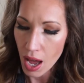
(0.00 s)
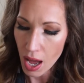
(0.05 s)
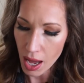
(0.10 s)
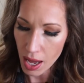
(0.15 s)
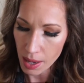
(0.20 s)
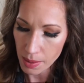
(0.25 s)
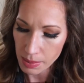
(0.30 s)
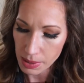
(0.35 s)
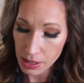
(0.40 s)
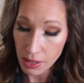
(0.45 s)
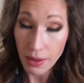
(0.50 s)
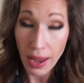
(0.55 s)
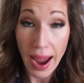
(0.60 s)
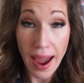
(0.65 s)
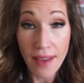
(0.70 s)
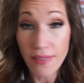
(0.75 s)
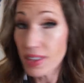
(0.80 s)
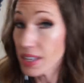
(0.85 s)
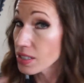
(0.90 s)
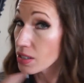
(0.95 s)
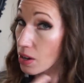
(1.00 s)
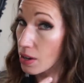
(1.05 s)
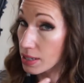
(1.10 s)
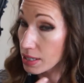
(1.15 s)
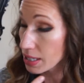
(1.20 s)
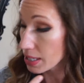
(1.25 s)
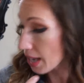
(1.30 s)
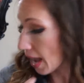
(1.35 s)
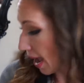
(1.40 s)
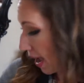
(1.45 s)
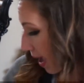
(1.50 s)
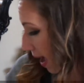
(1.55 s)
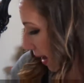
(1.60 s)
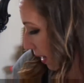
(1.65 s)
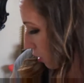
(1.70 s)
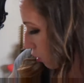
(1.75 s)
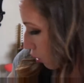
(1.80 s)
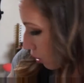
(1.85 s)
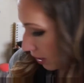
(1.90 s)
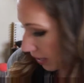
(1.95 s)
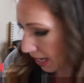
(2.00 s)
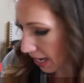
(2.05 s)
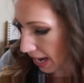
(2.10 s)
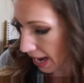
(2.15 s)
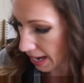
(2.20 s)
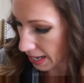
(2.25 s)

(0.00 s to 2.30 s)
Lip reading: So I have this on today actually,